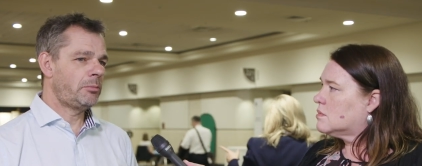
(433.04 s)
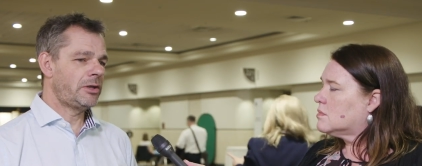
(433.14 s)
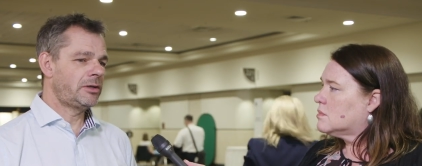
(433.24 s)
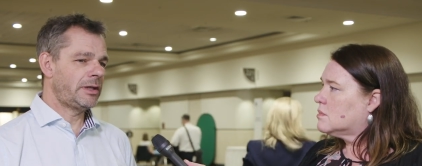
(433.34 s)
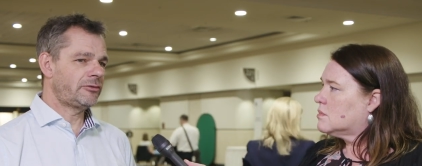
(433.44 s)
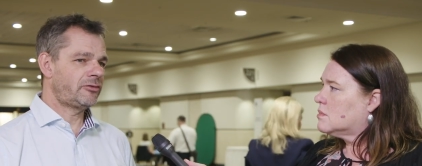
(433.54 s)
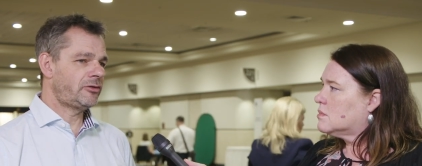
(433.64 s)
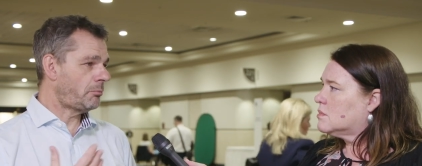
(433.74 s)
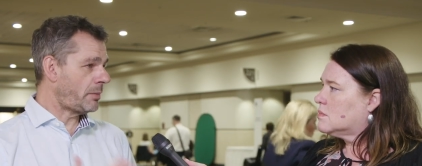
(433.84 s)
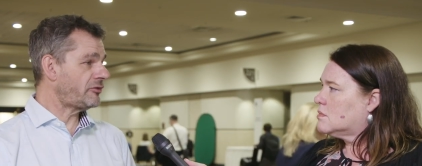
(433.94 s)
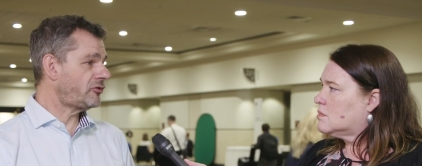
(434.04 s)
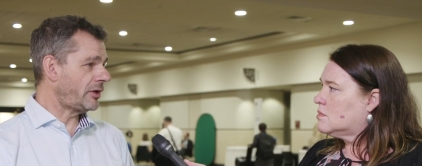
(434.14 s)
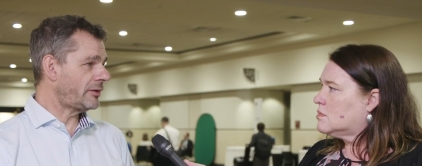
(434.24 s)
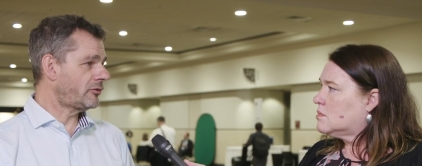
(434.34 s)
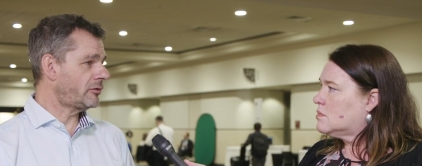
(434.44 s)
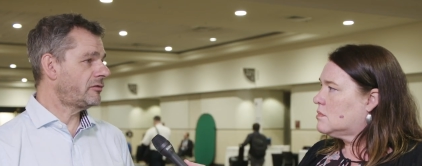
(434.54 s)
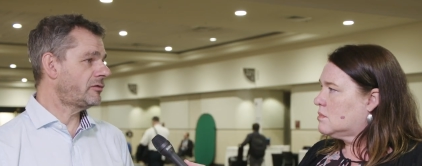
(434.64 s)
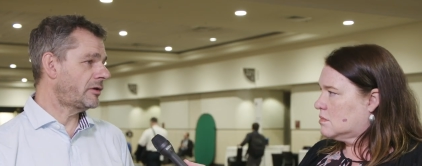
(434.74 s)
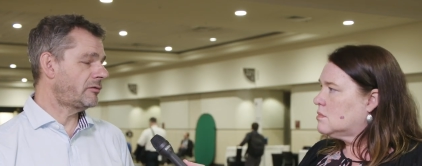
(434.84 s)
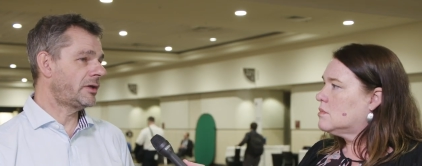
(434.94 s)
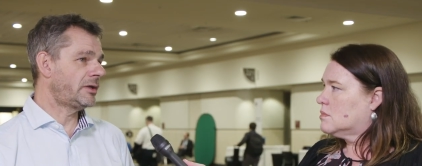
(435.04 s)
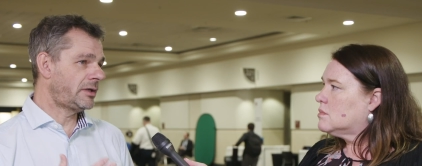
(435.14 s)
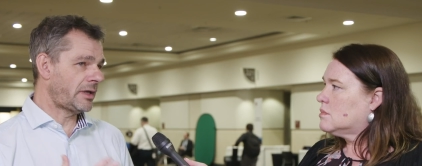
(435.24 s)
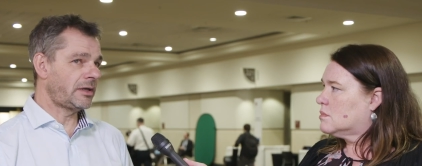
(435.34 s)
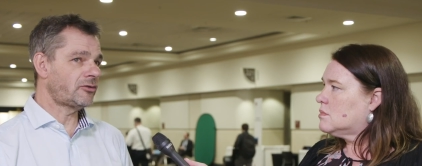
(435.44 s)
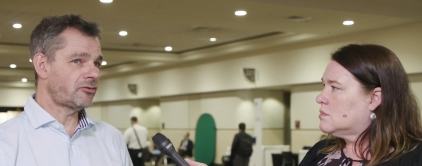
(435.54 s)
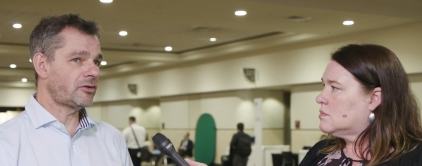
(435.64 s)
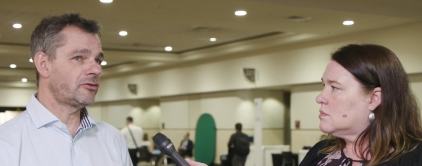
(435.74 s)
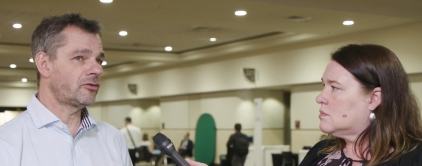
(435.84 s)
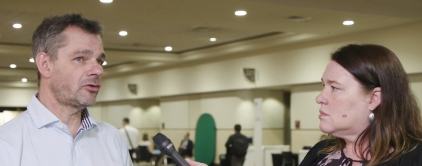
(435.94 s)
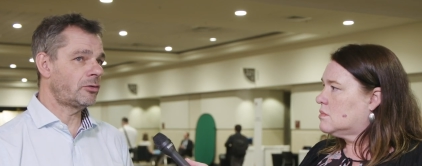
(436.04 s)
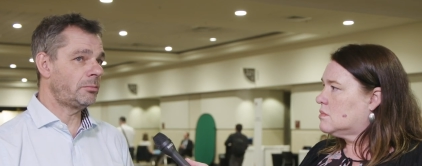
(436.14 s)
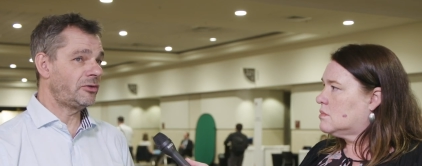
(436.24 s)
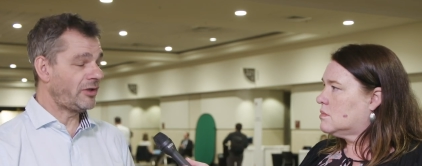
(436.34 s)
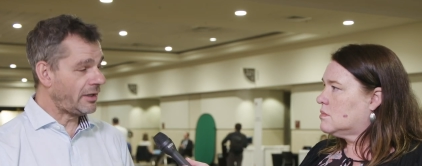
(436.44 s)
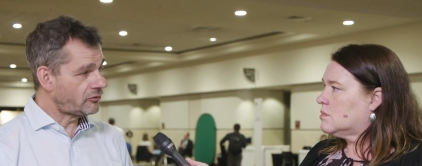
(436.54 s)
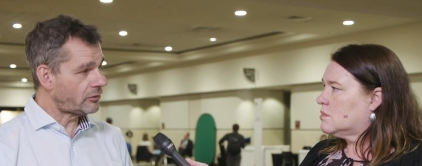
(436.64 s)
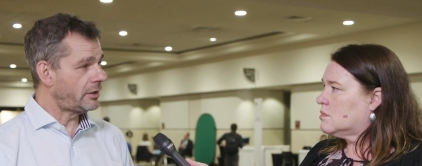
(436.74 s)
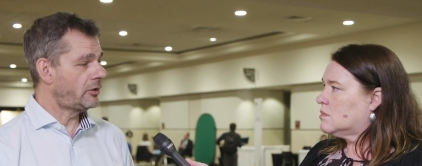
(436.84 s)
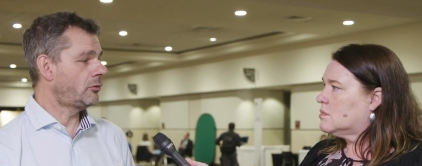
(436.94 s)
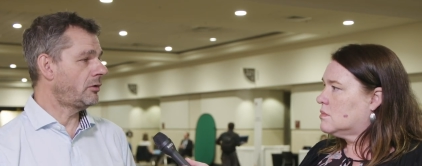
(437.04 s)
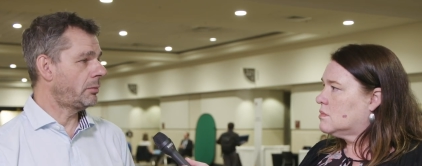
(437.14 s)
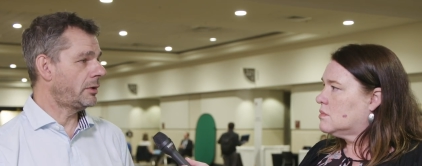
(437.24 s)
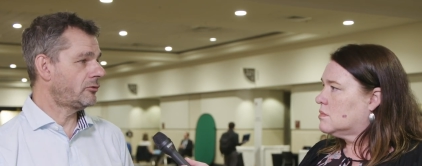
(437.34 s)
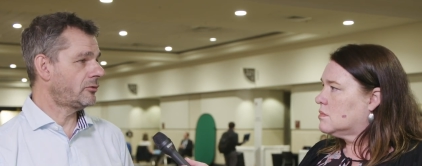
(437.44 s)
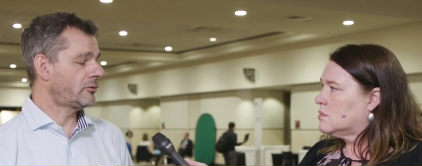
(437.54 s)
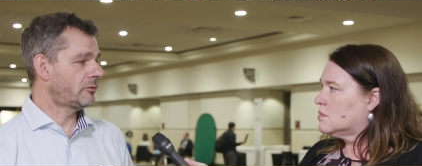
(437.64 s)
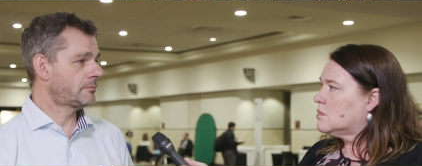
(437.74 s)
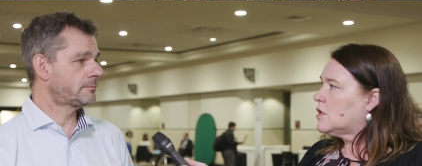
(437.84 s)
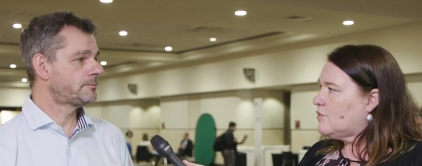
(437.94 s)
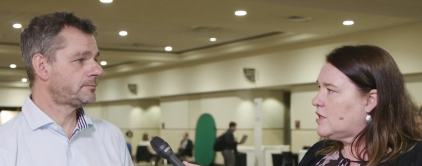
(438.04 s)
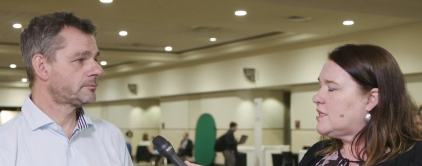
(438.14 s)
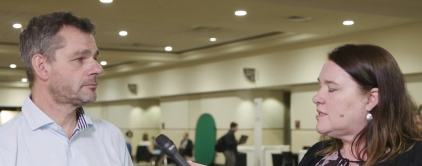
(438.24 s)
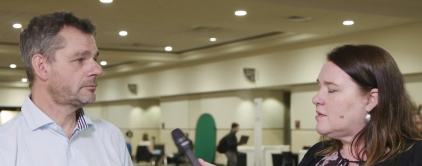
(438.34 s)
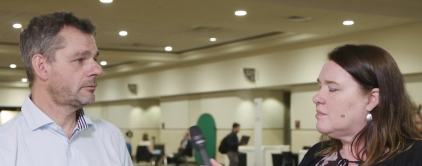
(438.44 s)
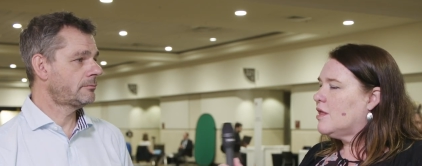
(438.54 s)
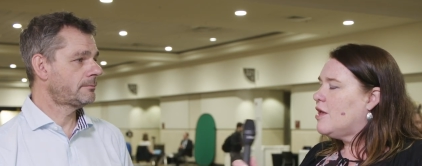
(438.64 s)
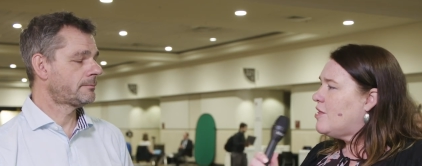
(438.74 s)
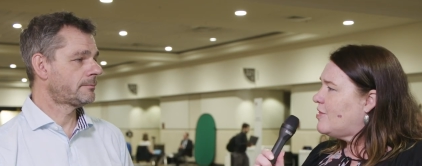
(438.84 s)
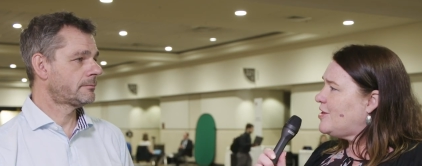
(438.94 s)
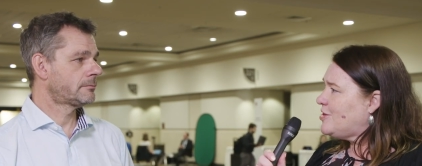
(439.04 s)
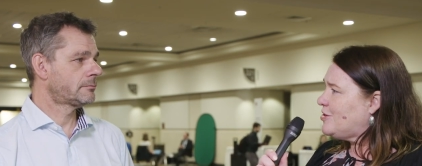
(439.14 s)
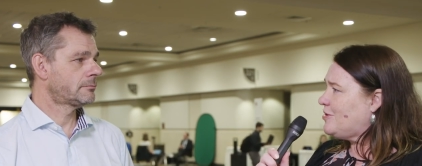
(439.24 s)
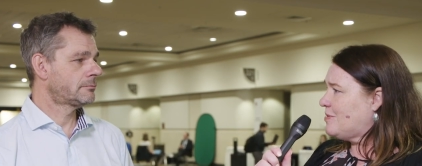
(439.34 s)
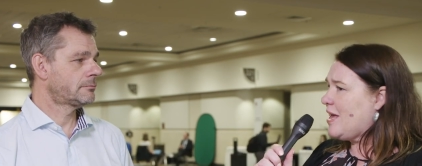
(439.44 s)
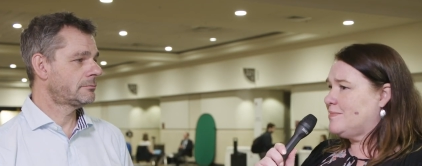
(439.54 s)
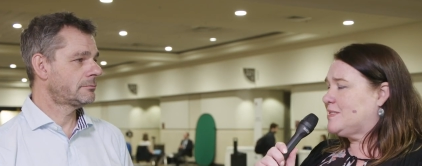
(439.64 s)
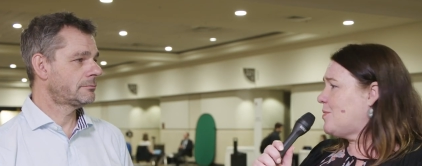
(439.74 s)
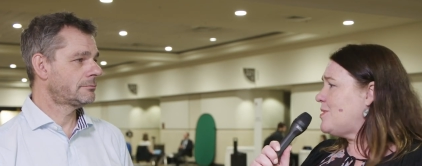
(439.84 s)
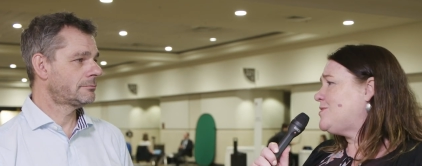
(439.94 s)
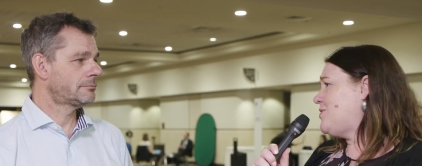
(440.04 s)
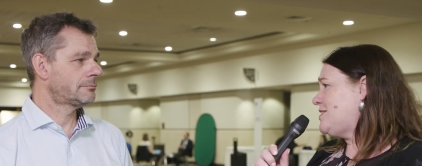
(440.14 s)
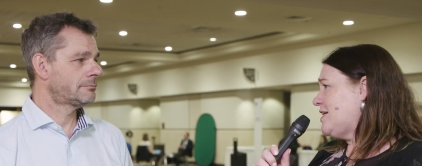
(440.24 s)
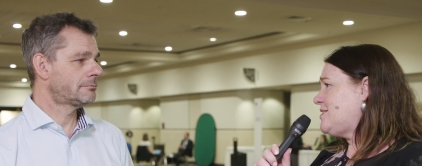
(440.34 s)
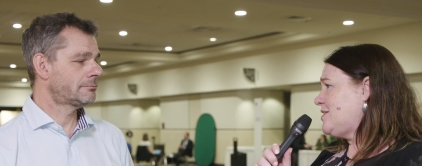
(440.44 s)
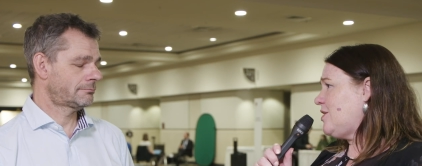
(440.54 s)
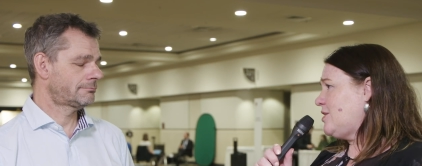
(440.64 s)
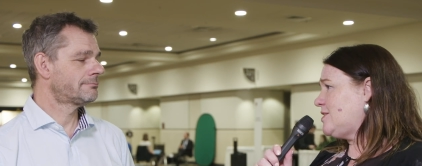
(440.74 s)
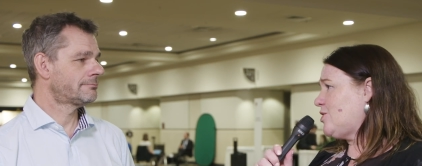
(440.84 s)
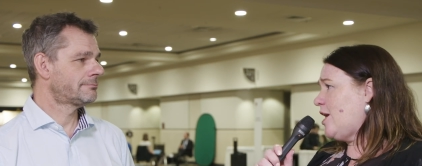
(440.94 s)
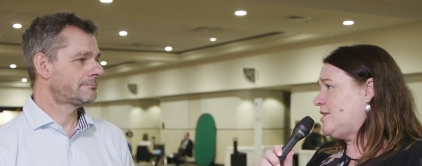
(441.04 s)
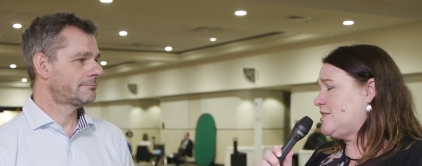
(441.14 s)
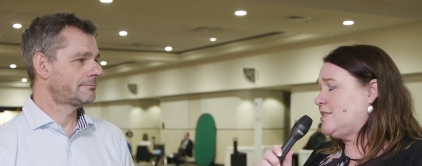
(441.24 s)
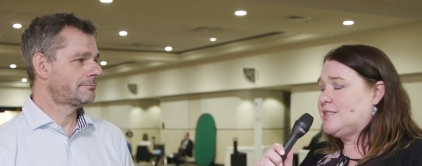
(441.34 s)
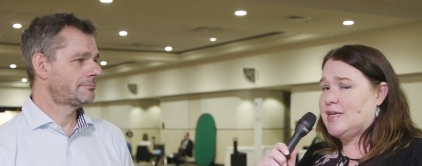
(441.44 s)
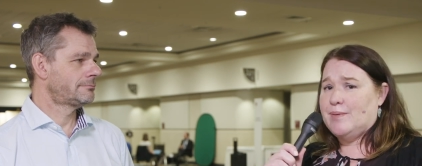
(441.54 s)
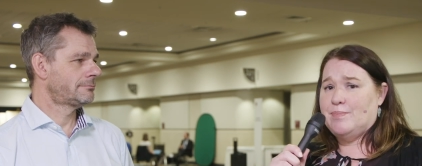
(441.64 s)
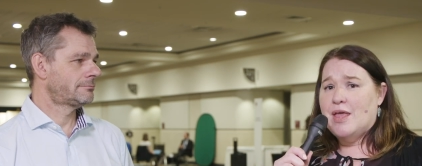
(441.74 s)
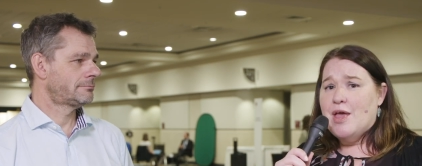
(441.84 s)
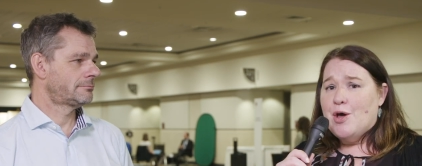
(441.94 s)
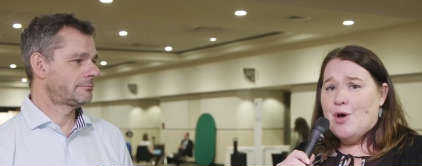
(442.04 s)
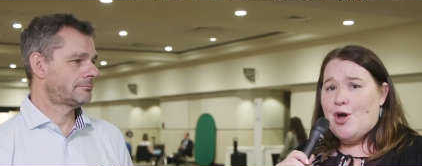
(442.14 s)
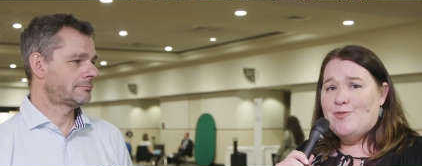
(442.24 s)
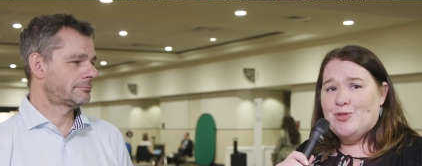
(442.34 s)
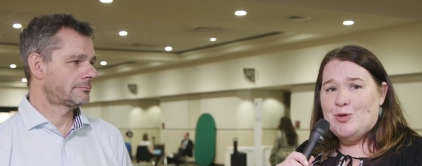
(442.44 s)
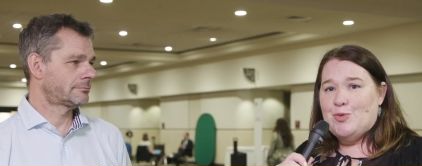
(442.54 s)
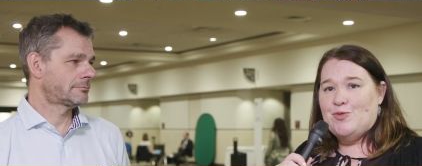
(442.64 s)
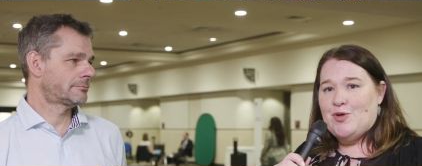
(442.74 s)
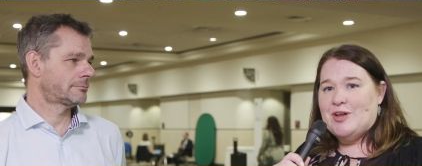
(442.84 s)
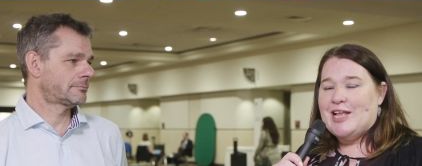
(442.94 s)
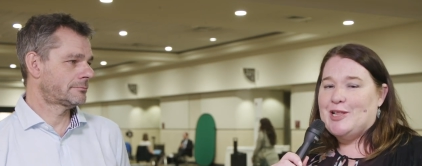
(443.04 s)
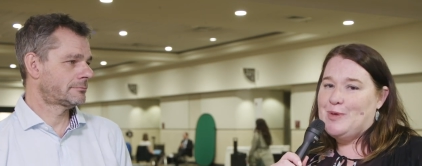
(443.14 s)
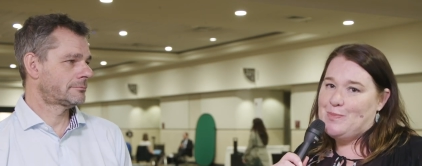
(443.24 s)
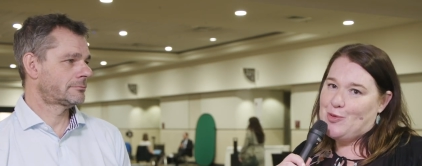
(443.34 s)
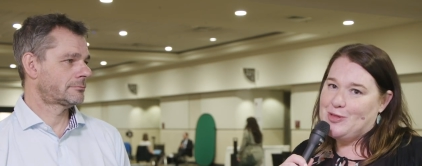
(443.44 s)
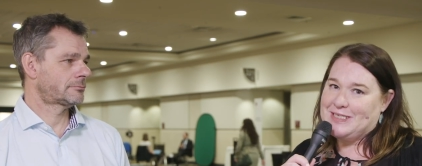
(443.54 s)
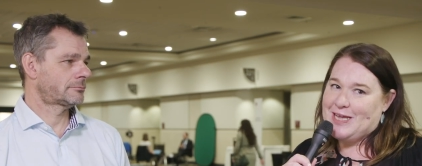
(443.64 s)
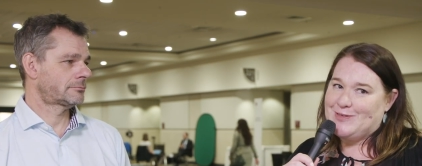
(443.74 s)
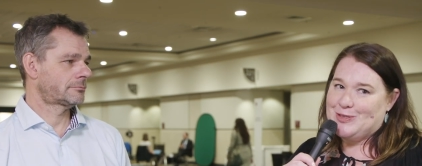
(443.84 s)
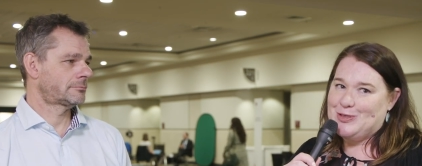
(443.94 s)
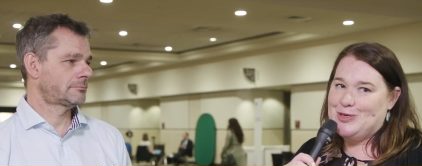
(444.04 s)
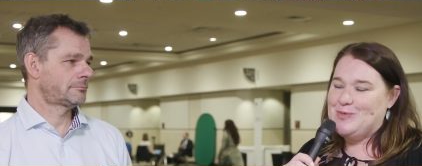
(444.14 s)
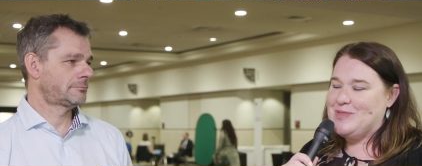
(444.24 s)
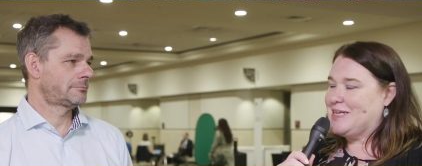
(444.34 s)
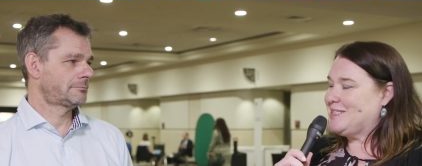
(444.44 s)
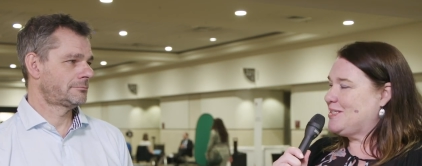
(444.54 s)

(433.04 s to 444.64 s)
Speaker 1: opinion, that's your best chance of, of getting disease control and potentially curing patients.
Speaker 2: Thank you, um, Simon. That's fantastic insight, and um, hopefully we'll find out a little bit more this afternoon with that